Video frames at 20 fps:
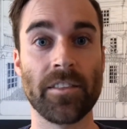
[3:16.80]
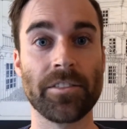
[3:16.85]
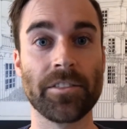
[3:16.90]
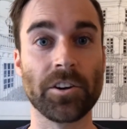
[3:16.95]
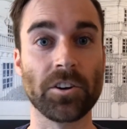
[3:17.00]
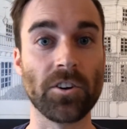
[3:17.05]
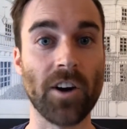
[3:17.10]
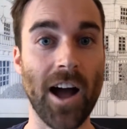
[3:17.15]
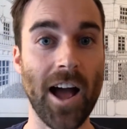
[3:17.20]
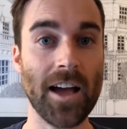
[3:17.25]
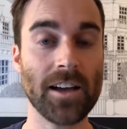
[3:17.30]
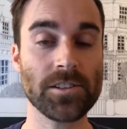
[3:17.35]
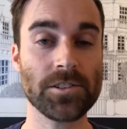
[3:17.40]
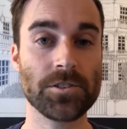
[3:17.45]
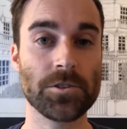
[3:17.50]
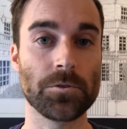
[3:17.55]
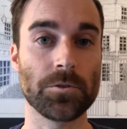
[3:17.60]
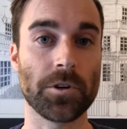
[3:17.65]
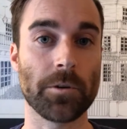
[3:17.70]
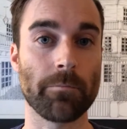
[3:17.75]
The
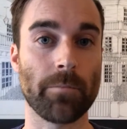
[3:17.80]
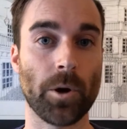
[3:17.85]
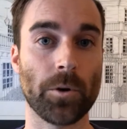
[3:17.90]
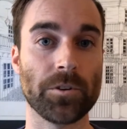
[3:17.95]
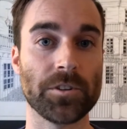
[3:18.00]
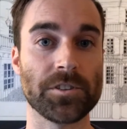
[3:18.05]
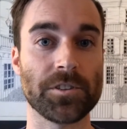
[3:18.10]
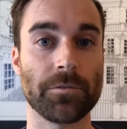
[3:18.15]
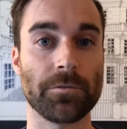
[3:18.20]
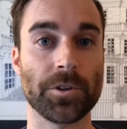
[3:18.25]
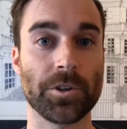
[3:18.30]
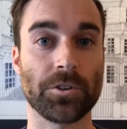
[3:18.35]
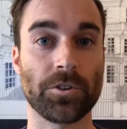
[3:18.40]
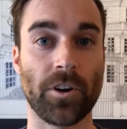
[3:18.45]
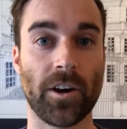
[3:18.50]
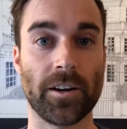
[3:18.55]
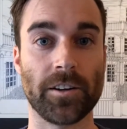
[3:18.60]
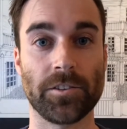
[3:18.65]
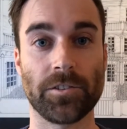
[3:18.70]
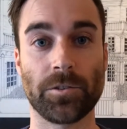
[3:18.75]
last 2 components of your
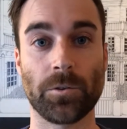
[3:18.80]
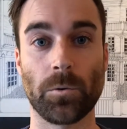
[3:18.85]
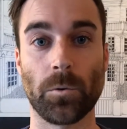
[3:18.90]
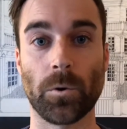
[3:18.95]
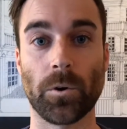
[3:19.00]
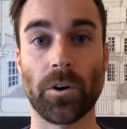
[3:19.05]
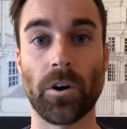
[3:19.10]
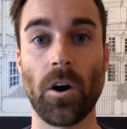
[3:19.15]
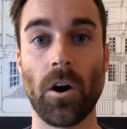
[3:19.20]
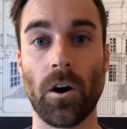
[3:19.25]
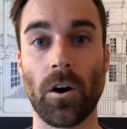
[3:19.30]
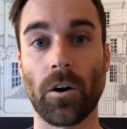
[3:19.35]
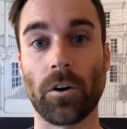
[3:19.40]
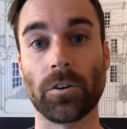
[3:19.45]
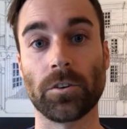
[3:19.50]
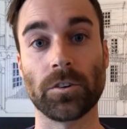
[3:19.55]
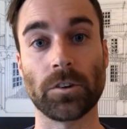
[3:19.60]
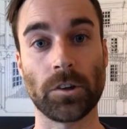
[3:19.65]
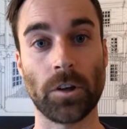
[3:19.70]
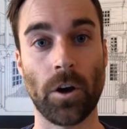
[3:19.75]
credit score
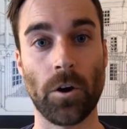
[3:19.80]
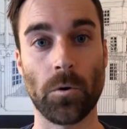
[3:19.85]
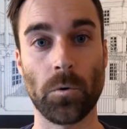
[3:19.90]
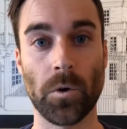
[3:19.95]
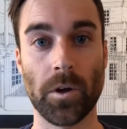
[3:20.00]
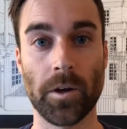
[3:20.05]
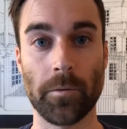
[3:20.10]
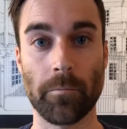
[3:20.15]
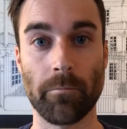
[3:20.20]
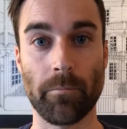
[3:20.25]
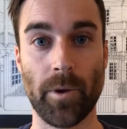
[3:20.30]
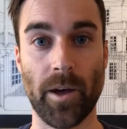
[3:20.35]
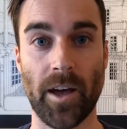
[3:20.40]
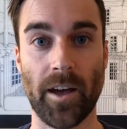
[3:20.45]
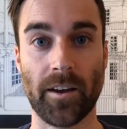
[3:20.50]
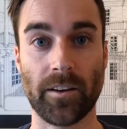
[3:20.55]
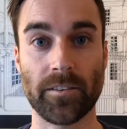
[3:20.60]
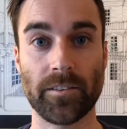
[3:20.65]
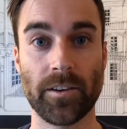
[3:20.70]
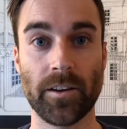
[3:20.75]
are low
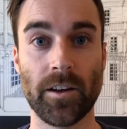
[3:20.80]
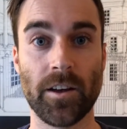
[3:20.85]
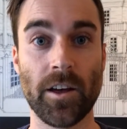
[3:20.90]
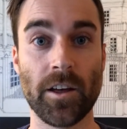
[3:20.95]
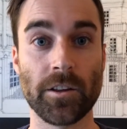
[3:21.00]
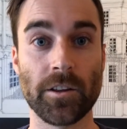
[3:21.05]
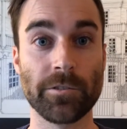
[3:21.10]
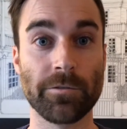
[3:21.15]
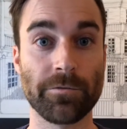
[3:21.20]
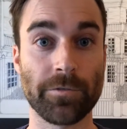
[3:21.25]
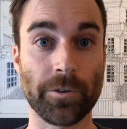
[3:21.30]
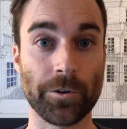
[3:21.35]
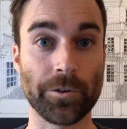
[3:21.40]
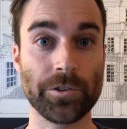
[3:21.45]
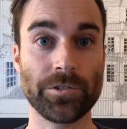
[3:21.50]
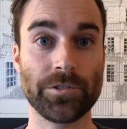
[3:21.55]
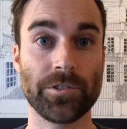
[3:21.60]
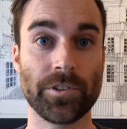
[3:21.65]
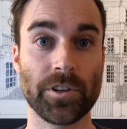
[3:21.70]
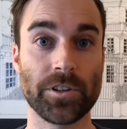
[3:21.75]
impact. The
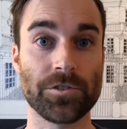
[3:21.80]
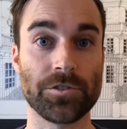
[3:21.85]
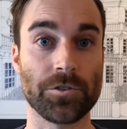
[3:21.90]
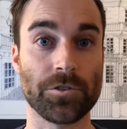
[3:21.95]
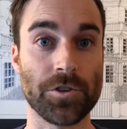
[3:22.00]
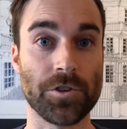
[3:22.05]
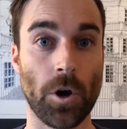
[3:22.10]
first is your